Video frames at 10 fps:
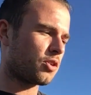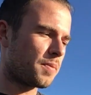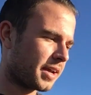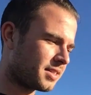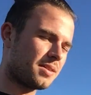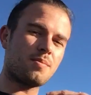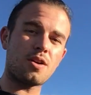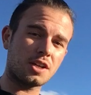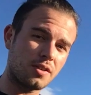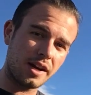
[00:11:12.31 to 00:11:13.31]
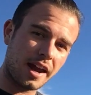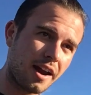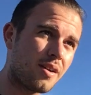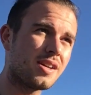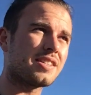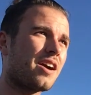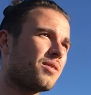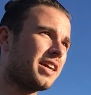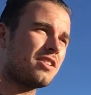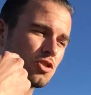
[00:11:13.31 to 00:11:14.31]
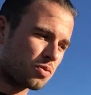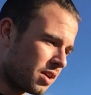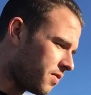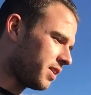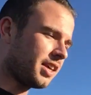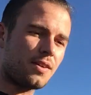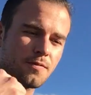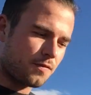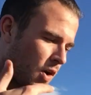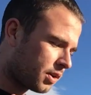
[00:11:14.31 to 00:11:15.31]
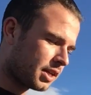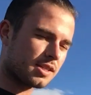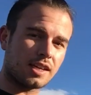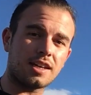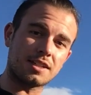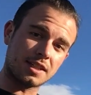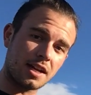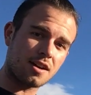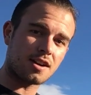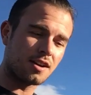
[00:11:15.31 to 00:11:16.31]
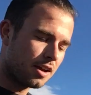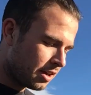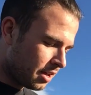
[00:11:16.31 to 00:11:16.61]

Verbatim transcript: Going back to the Mercury and Aries now, get driven, get focused, get clear.